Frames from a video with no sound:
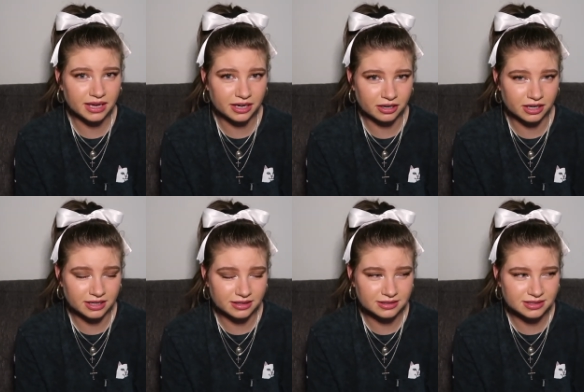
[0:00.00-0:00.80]

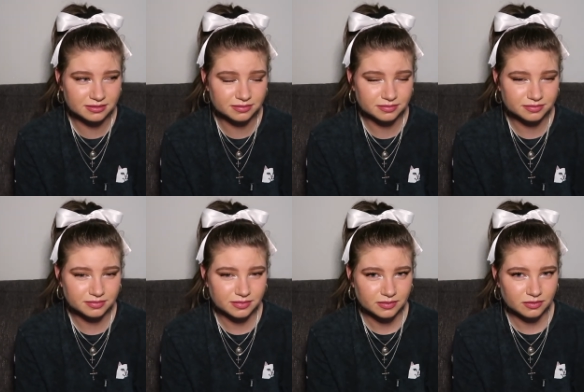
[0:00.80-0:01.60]
earrings
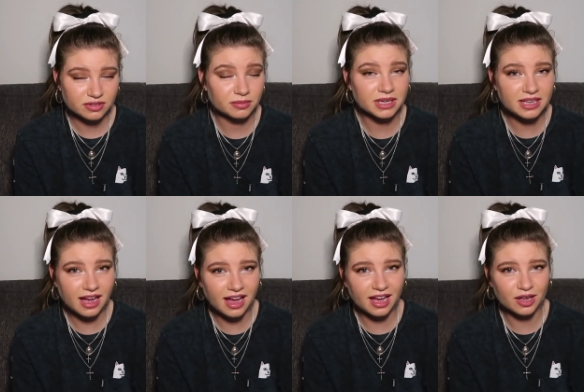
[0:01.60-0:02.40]
from a
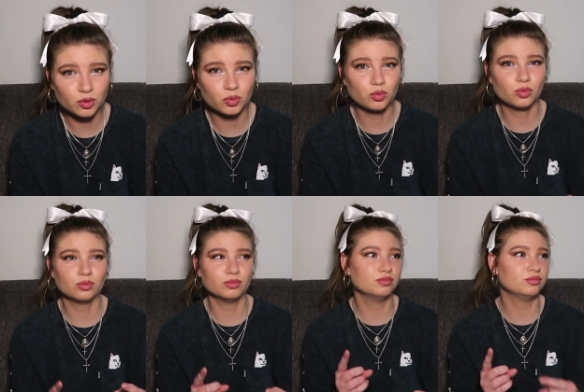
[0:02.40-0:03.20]
guy who